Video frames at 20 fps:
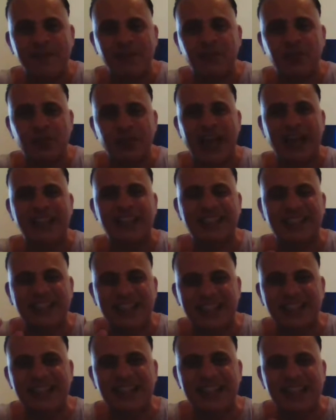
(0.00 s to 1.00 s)
to that
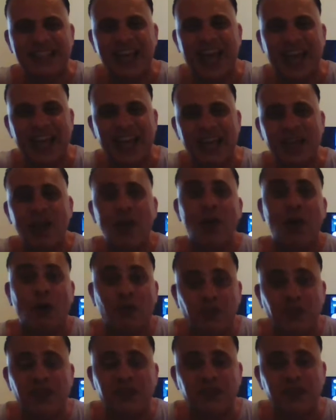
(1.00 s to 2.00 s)
60k
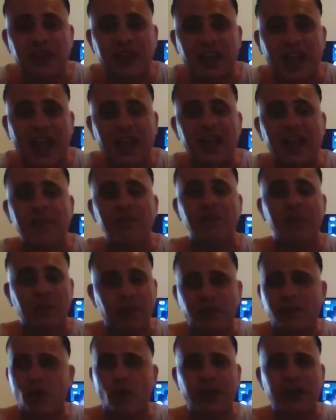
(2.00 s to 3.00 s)
or 50k
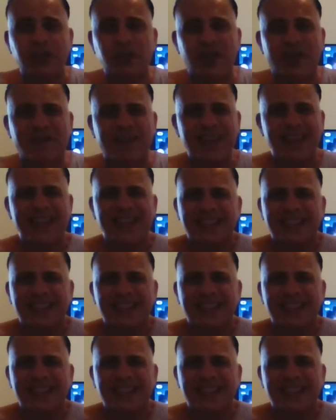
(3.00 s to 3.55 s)
before each other.